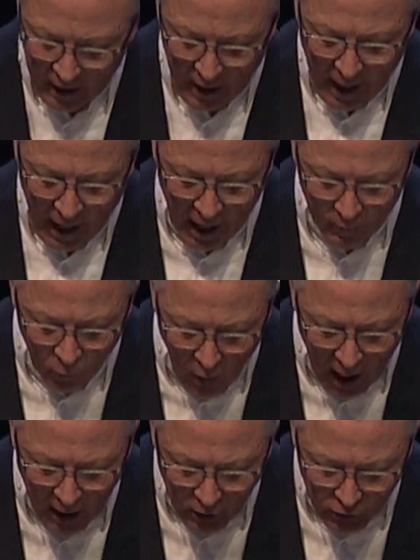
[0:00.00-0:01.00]
it. And
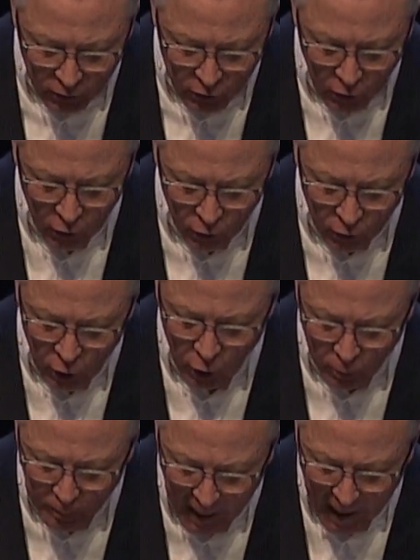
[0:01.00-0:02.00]
what do
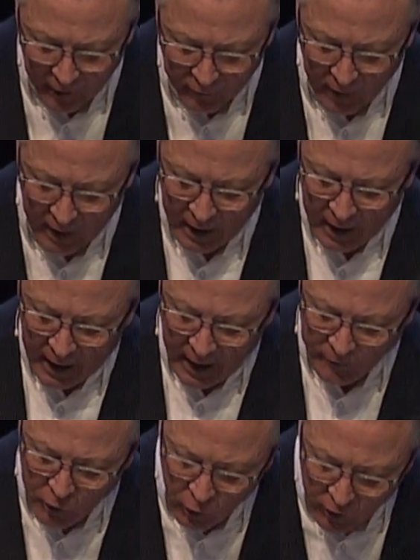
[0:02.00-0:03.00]
you benefit
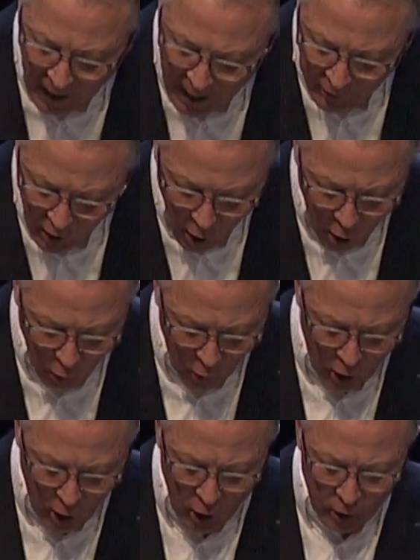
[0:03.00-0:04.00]
if you gain the whole
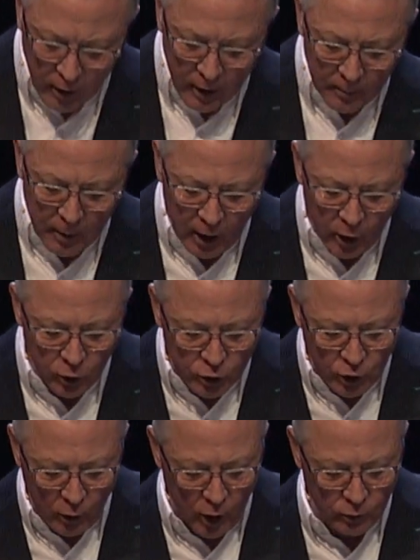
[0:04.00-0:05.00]
world but
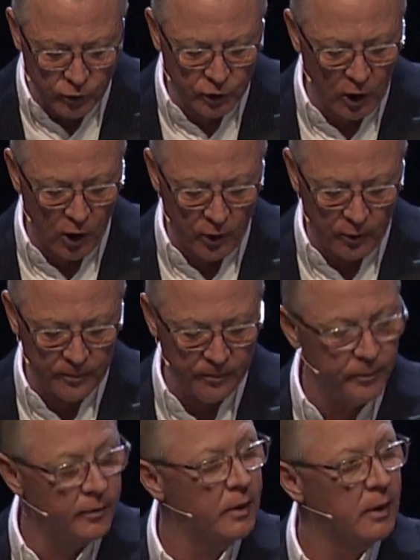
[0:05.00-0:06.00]
lose your own
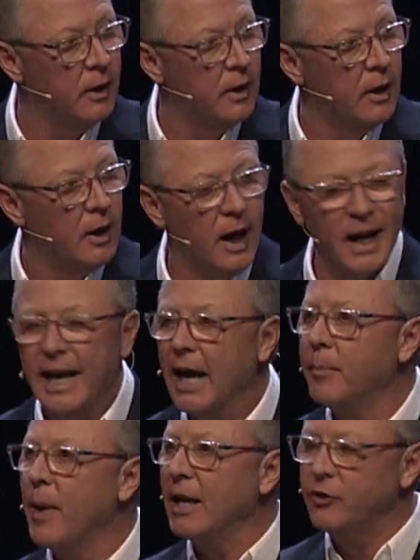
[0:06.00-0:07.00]
soul?'"
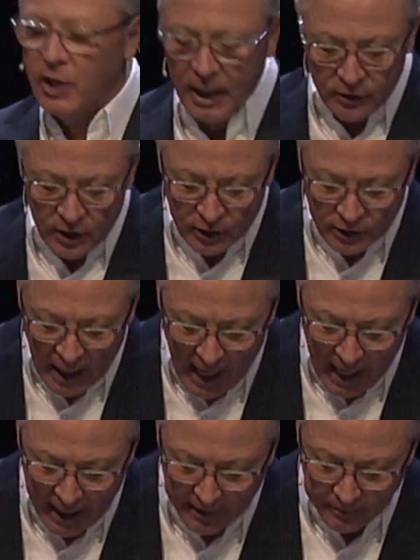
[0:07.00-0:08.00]
Again, by Jesus
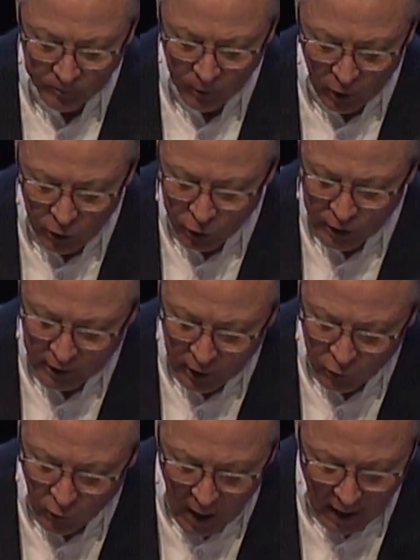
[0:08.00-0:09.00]
saying, or using
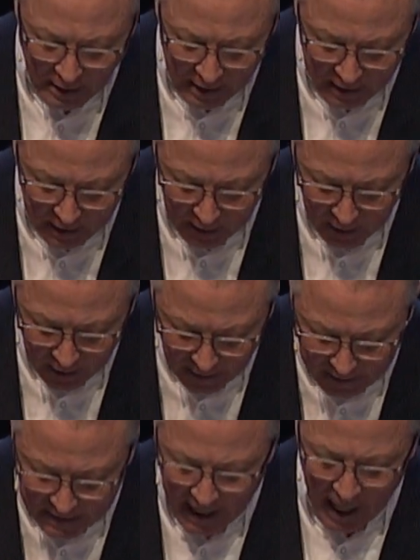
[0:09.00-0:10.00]
the cross as an
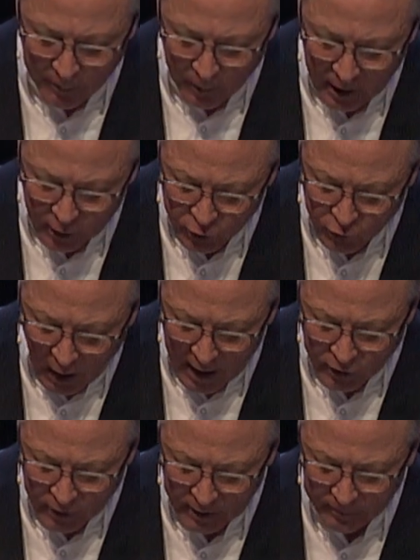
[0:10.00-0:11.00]
example,
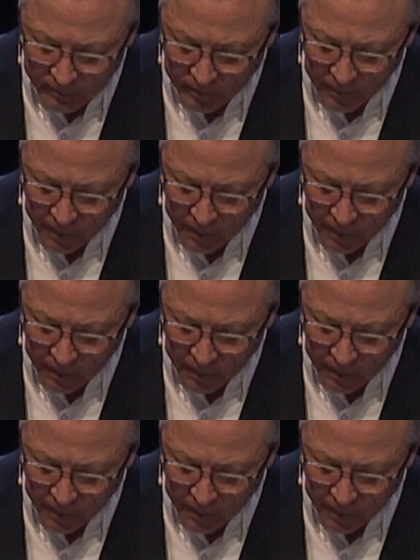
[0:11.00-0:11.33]
illustration